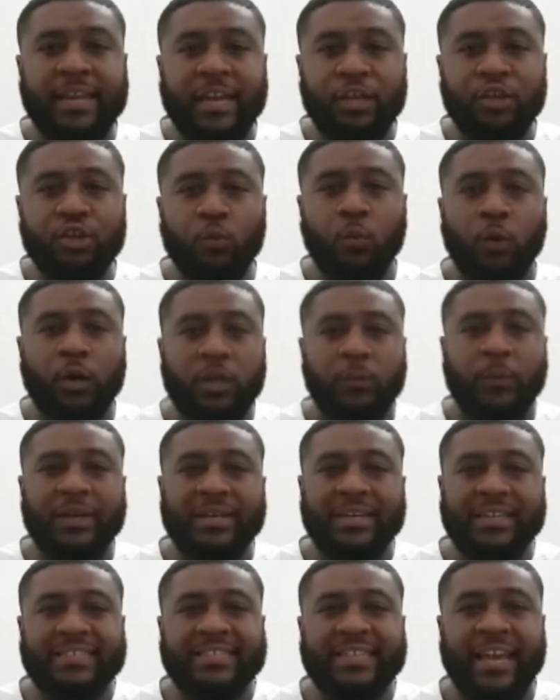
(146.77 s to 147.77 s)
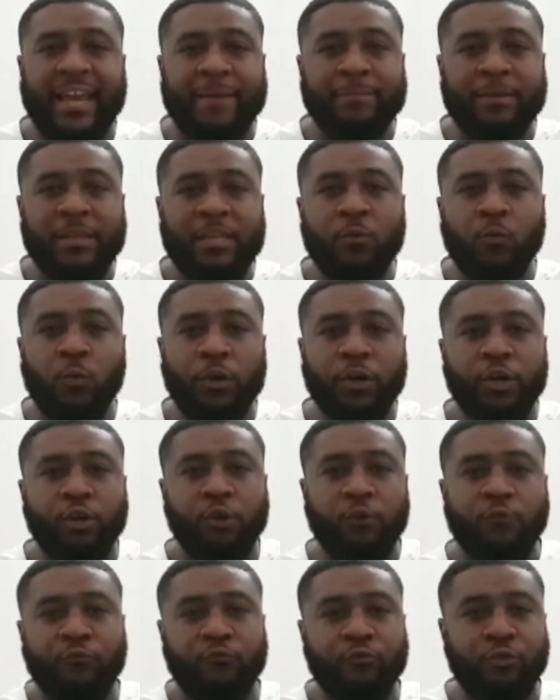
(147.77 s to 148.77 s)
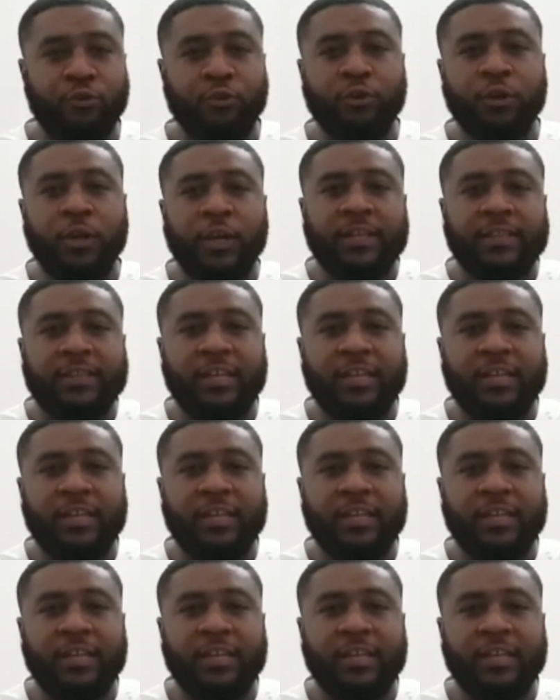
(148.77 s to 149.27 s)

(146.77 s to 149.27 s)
that you want to win this game, that you want to go through,